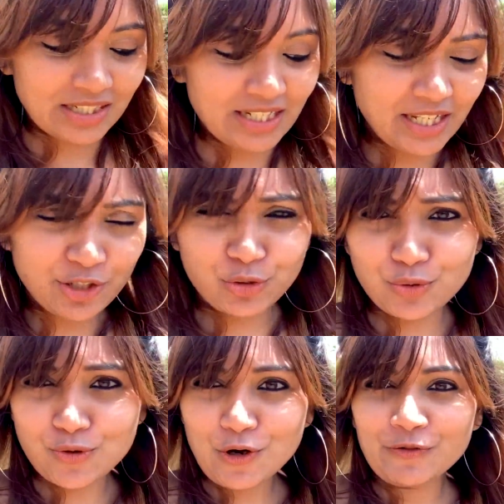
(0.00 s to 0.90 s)
Day 2
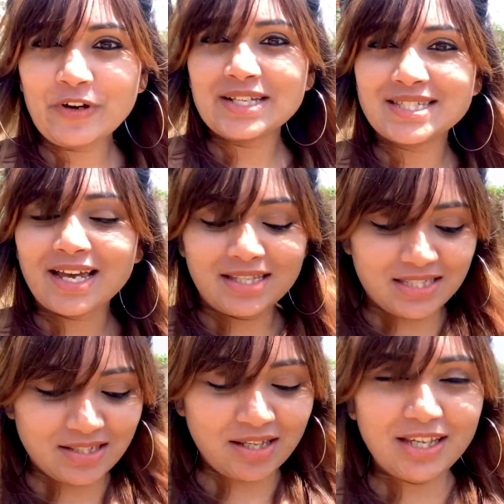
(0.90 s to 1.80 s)
of our
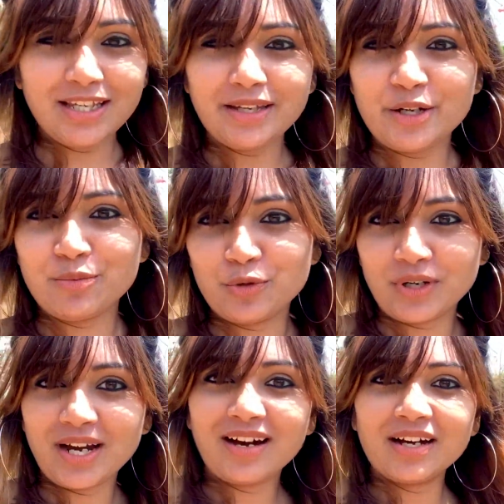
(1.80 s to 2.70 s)
sightseeing in
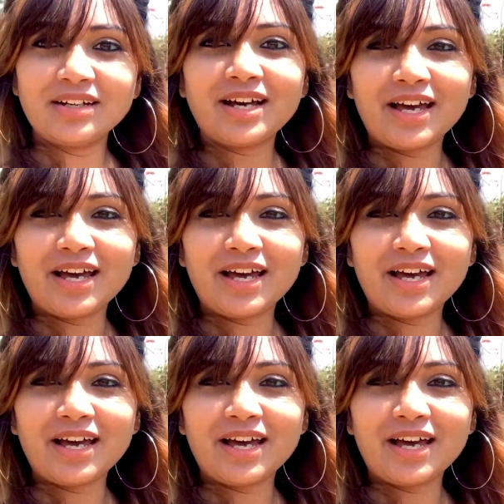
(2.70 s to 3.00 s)
Munnar,